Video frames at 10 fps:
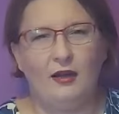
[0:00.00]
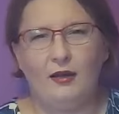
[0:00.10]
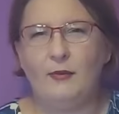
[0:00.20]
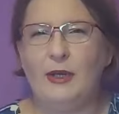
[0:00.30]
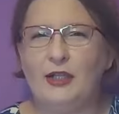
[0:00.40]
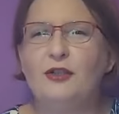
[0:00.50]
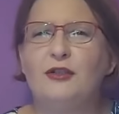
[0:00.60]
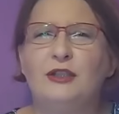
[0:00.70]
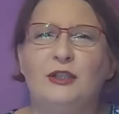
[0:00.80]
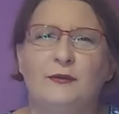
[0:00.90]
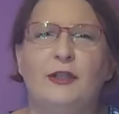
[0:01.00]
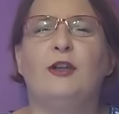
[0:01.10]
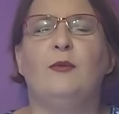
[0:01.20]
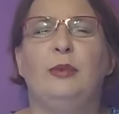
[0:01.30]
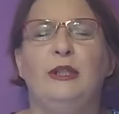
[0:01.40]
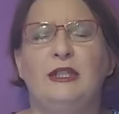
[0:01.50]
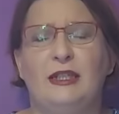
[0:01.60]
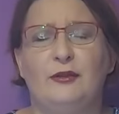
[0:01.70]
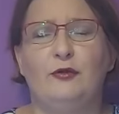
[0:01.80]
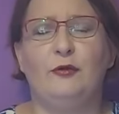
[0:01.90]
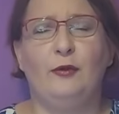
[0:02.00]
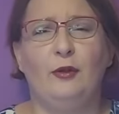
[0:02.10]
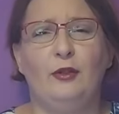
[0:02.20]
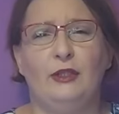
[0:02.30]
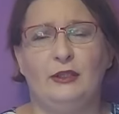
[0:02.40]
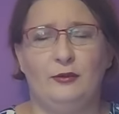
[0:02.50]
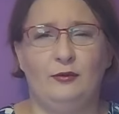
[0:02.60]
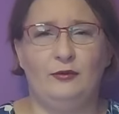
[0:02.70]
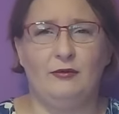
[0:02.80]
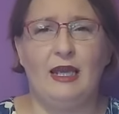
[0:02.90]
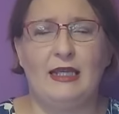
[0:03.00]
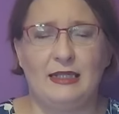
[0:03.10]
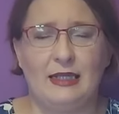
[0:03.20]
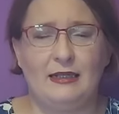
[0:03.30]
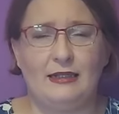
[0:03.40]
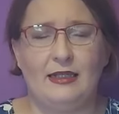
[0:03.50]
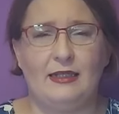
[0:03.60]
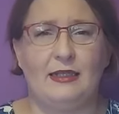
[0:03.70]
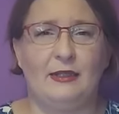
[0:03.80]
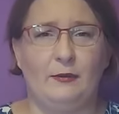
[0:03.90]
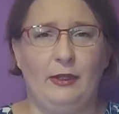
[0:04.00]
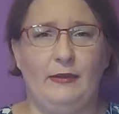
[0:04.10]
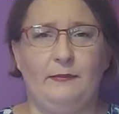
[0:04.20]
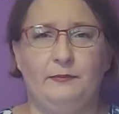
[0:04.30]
In majority of the companies I do fall into XL size anyway.